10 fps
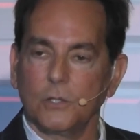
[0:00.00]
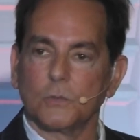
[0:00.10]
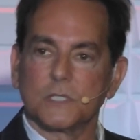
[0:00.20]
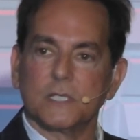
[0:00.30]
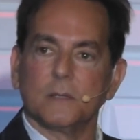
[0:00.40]
you
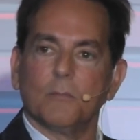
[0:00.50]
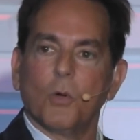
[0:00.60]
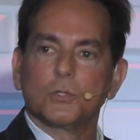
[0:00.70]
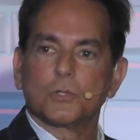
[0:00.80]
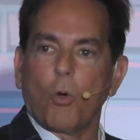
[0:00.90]
will see that
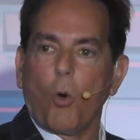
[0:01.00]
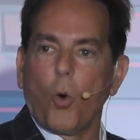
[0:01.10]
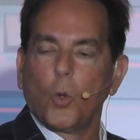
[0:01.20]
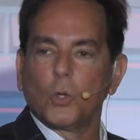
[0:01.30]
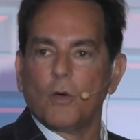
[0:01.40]
most
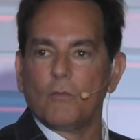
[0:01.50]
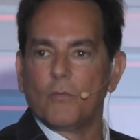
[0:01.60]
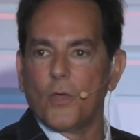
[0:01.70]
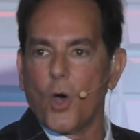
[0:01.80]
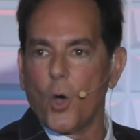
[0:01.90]
all
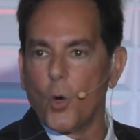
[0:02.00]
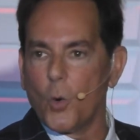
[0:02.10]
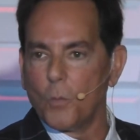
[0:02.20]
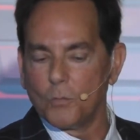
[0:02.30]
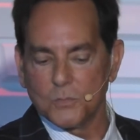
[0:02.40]
of the
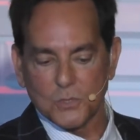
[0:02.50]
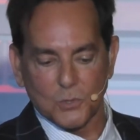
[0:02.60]
homes